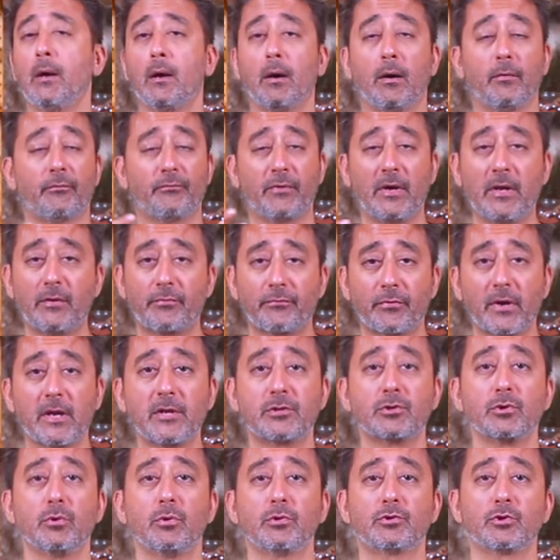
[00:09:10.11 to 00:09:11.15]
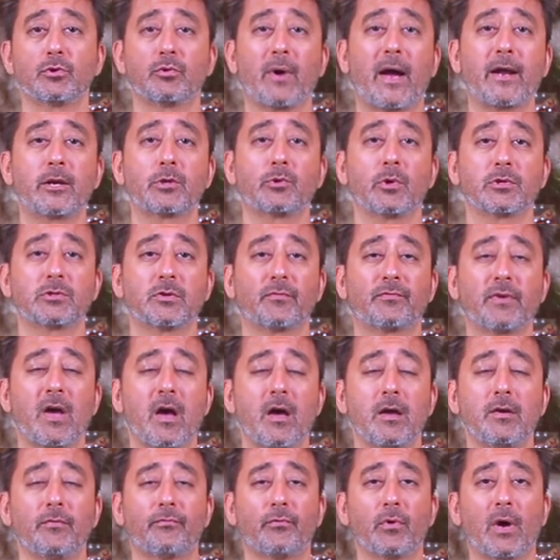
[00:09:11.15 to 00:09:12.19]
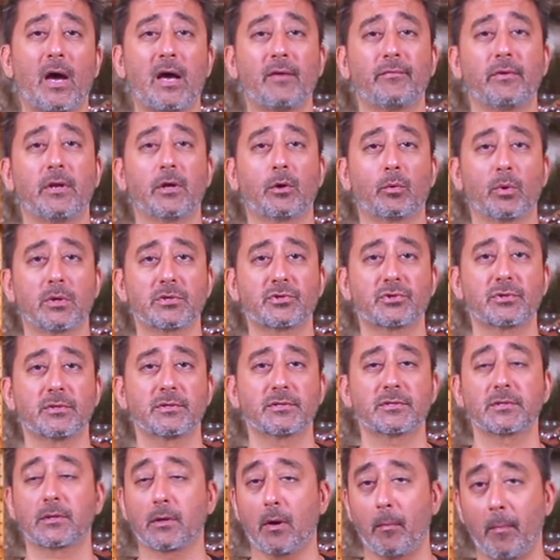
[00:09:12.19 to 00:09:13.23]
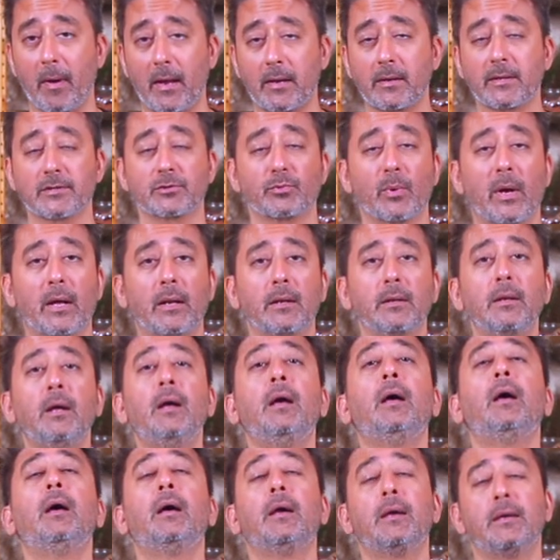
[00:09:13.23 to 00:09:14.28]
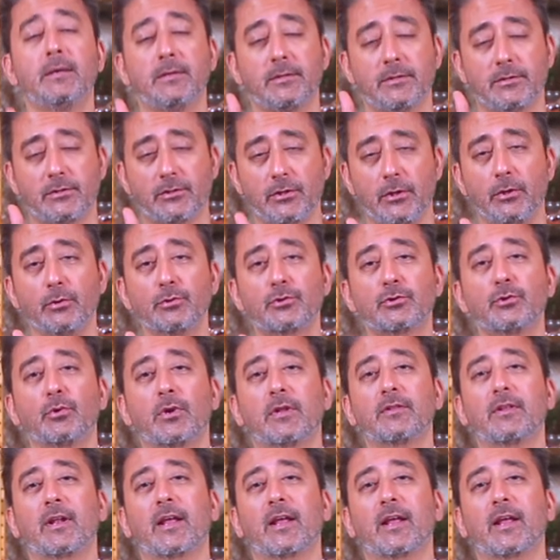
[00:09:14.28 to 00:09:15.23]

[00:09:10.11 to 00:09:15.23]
Uh, feel free to, to write to us if you, if you have any questions, comment as well. See you soon in